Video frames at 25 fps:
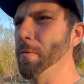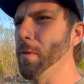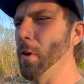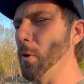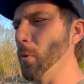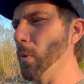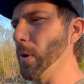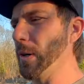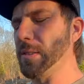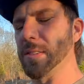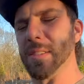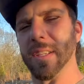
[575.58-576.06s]

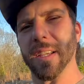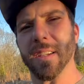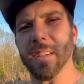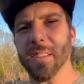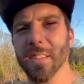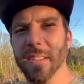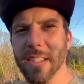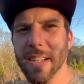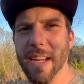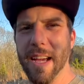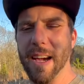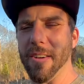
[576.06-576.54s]
footwells that
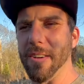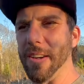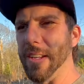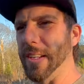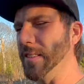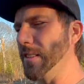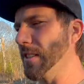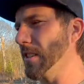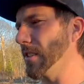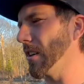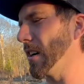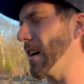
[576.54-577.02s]
clean out
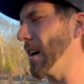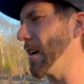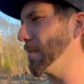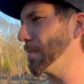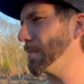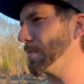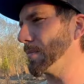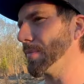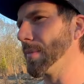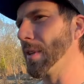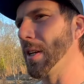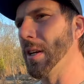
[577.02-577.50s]
easier.
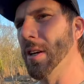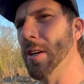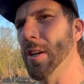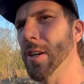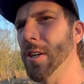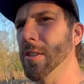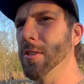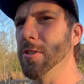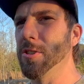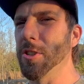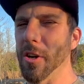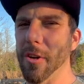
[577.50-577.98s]
I'm
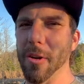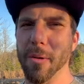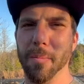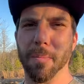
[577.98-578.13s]
drawing a